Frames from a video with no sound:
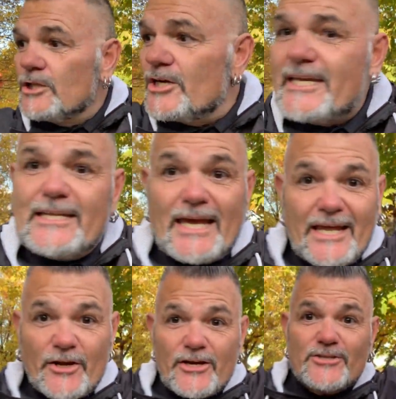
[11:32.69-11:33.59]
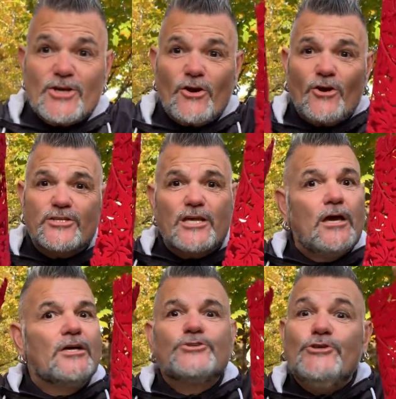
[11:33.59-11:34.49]
look it, and here's hers.
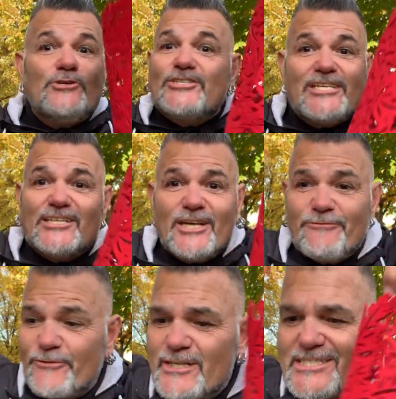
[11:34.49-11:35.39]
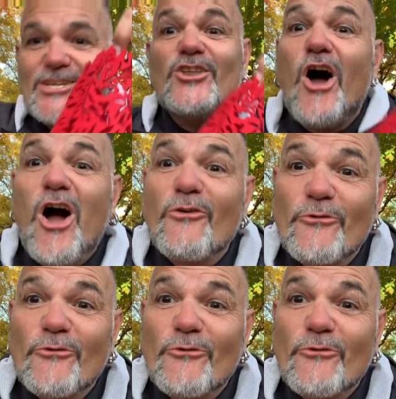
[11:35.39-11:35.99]
Do you see a difference? Not